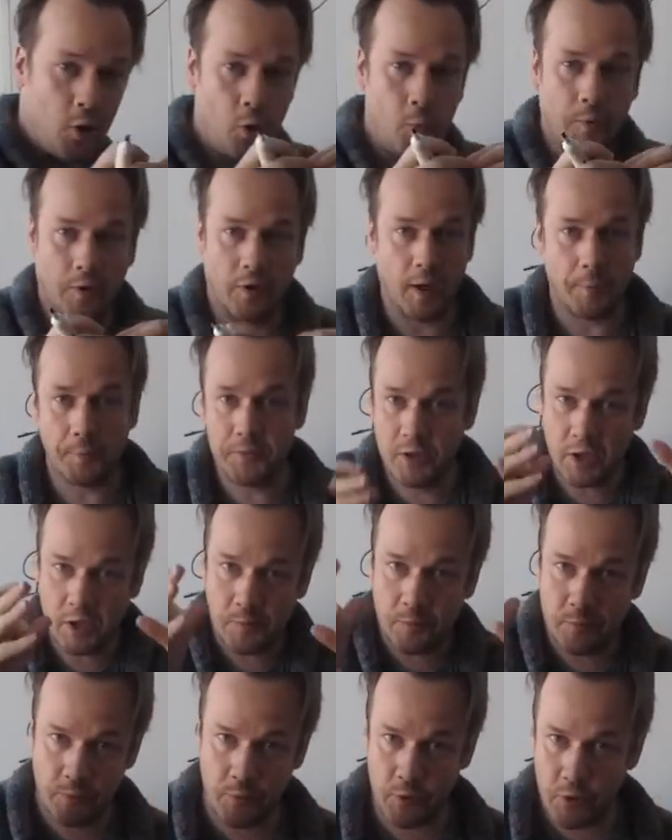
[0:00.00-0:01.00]
to open up
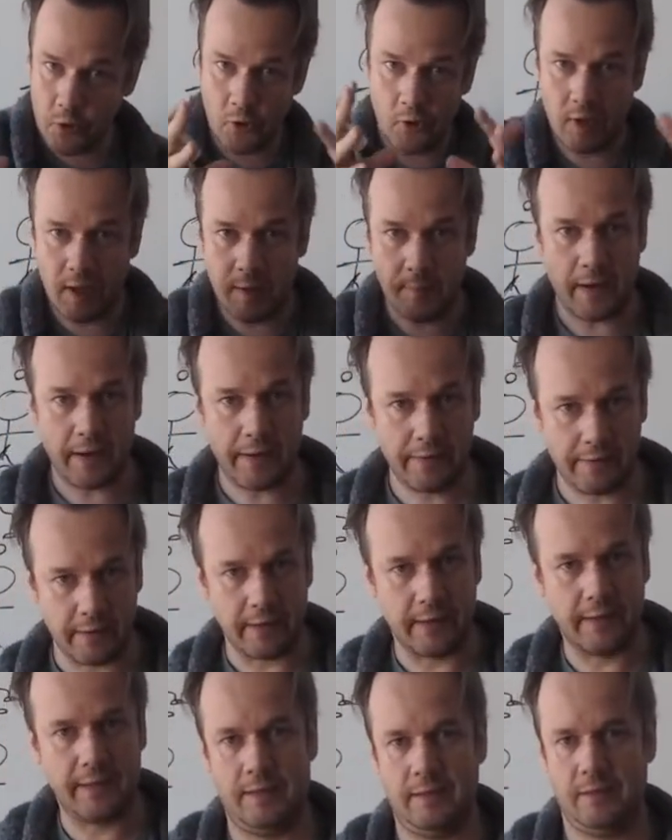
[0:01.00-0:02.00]
just purely by
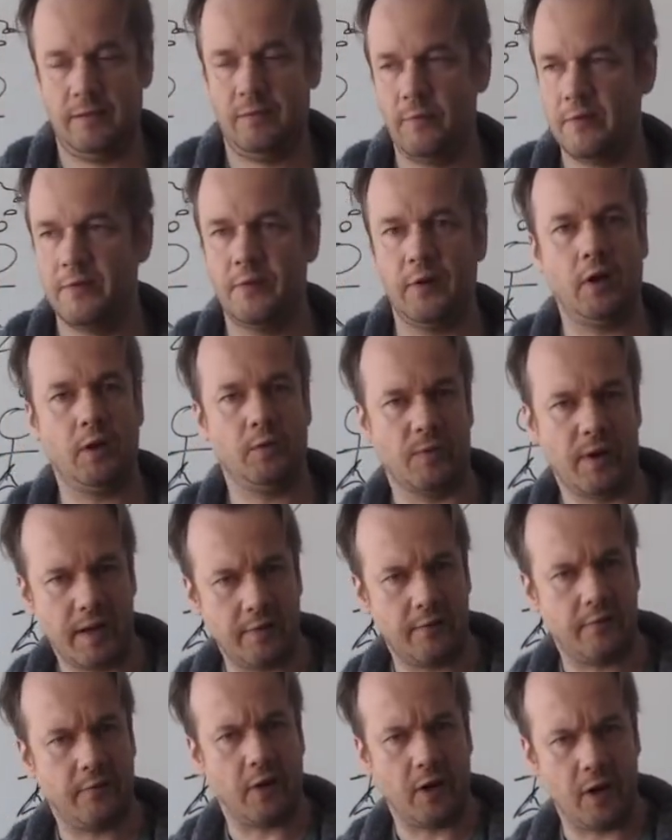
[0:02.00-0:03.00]
thinking. We've
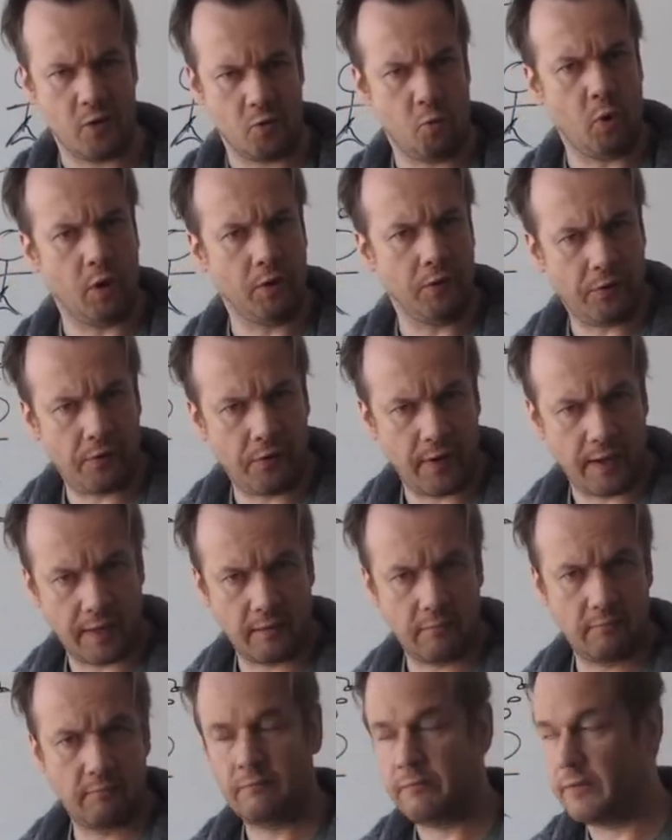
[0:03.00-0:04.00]
already found one
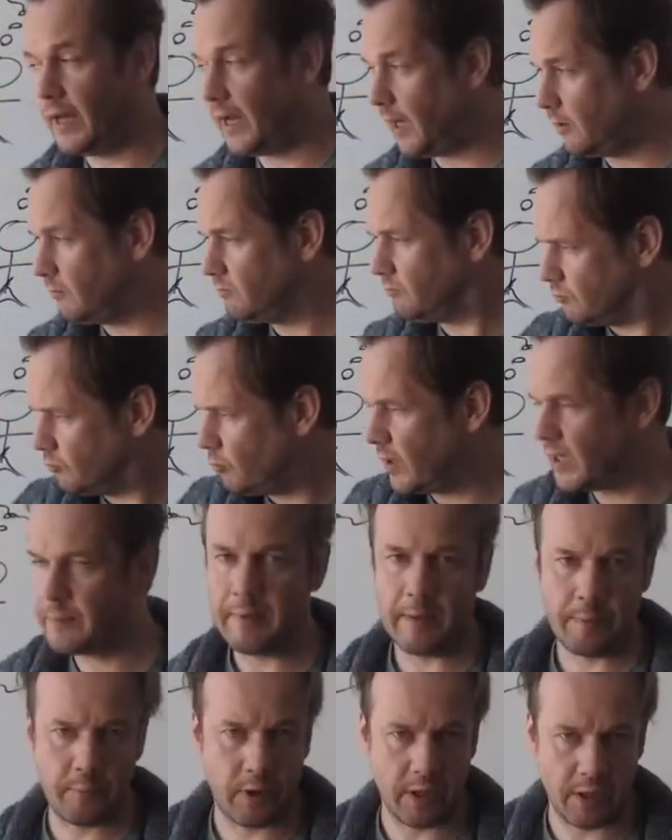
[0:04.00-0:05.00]
thing that we
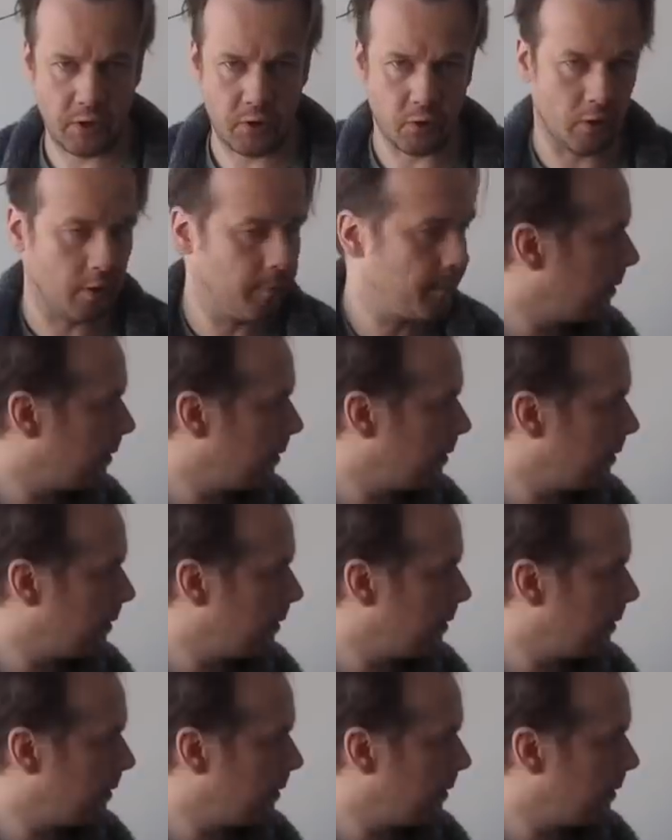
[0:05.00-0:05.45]
can be pretty sure